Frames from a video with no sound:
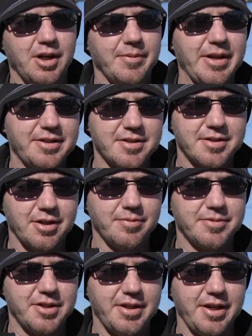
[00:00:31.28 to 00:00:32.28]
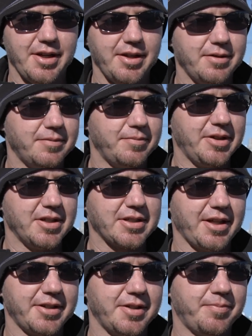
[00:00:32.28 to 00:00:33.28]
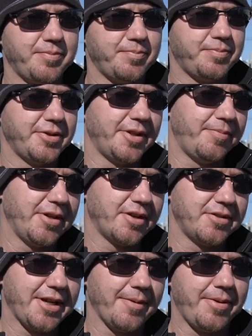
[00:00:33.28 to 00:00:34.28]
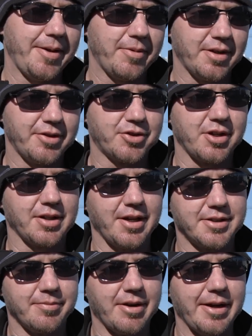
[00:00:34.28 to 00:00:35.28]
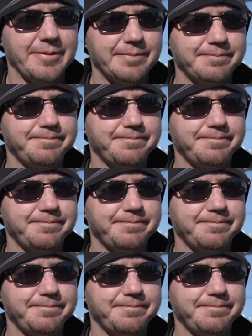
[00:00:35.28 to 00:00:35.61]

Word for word: I'd like to sell them today because I like to put a bigger down payment on the truck I like to buy.